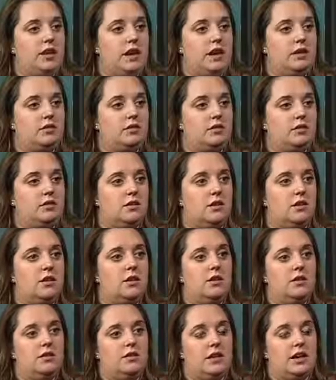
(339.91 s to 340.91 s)
of tests,
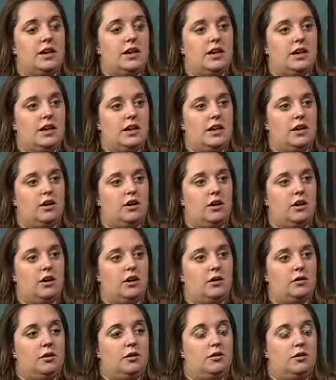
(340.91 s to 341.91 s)
they can get
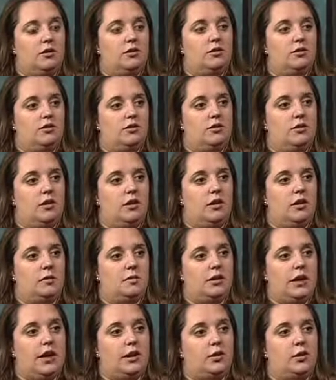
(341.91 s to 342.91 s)
conclusive
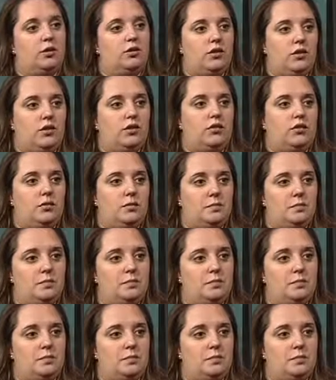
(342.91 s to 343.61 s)
diagnosis.